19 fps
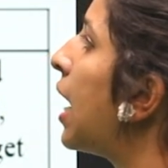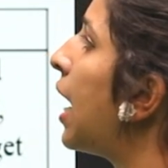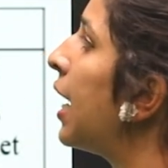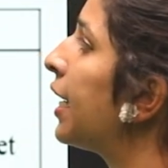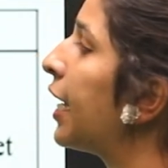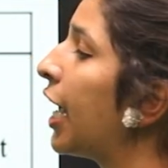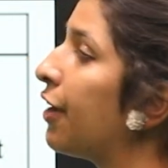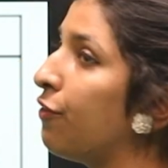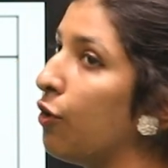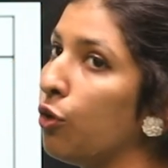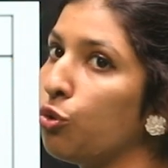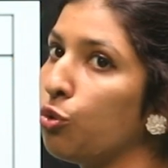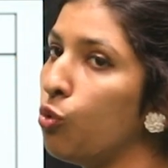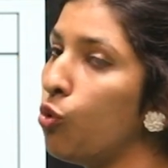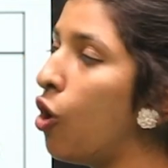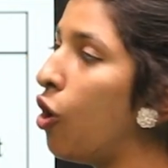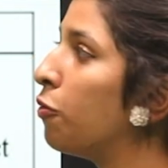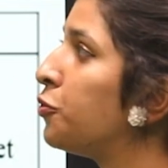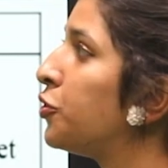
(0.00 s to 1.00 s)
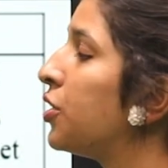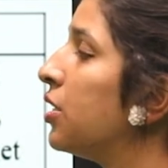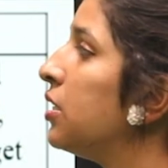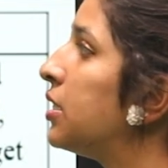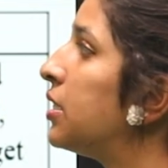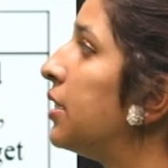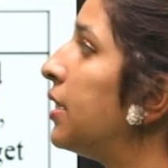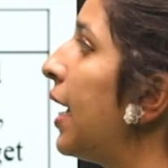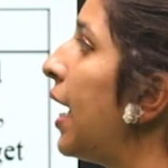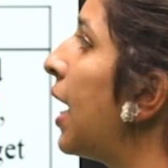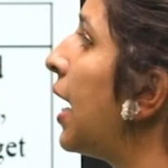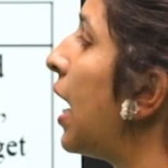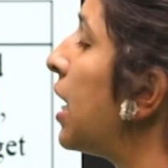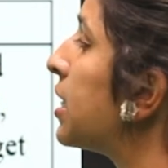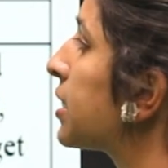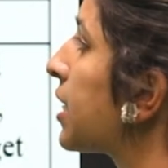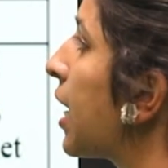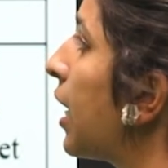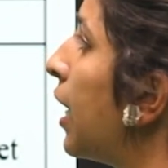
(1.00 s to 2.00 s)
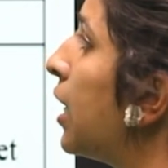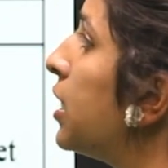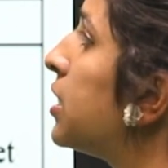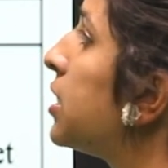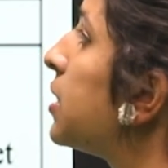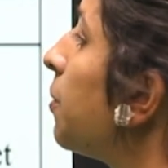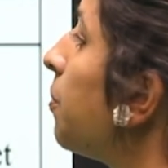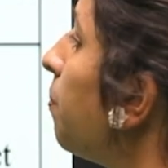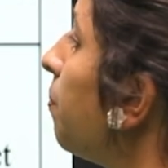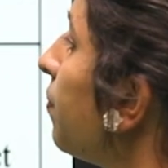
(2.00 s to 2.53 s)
I gave you 2 options. They are asking us